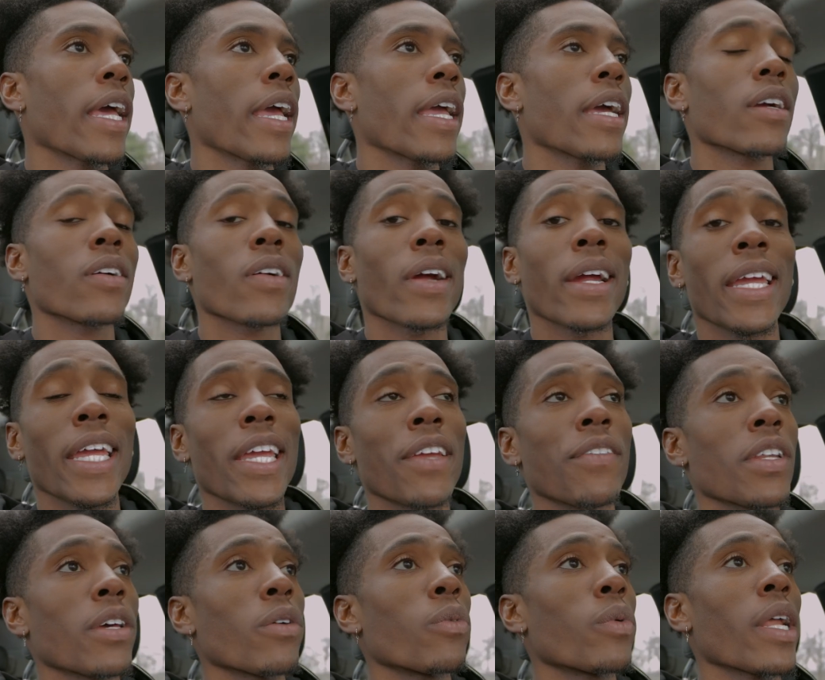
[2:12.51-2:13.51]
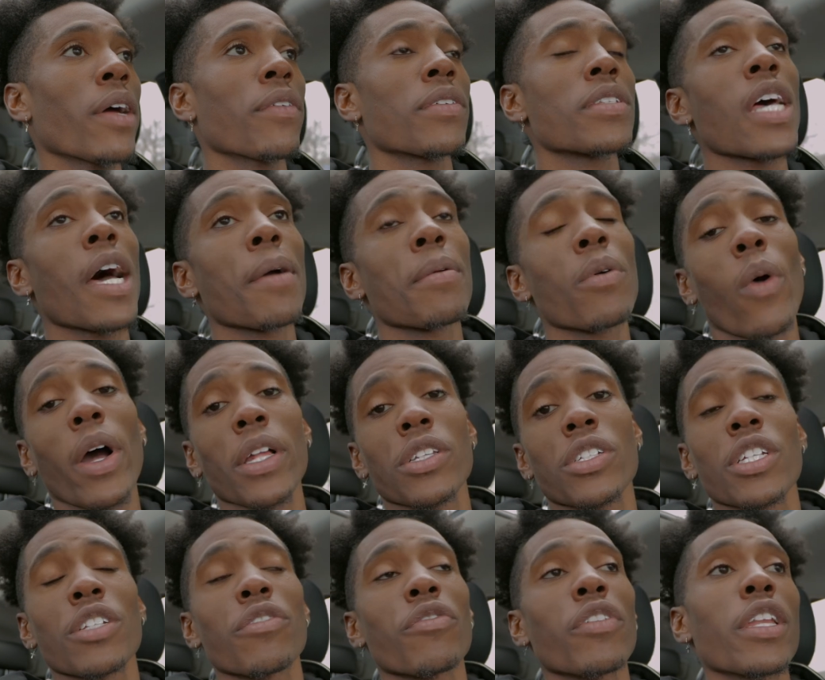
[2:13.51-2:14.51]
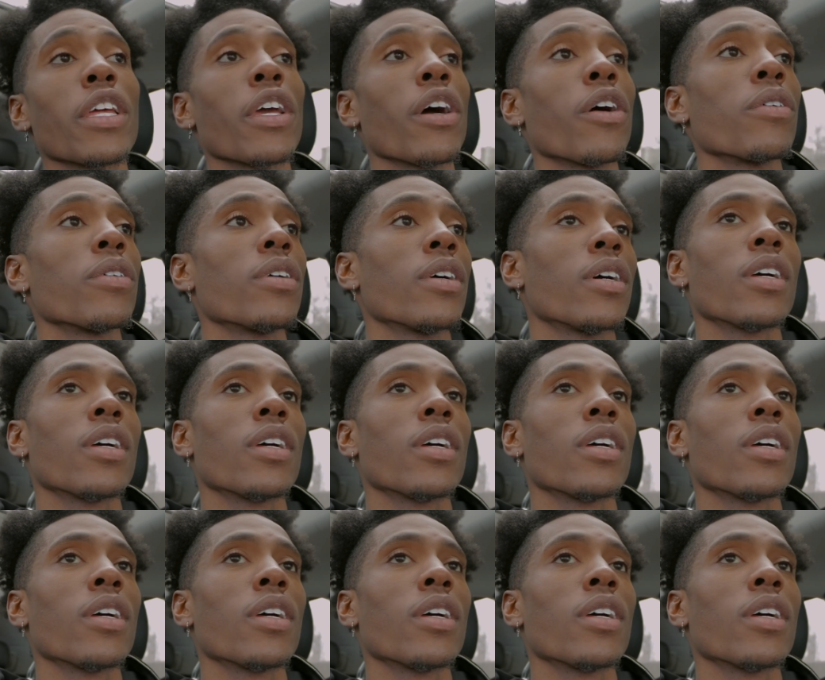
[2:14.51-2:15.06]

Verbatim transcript: day, a great evening, whatever time you're watching this video.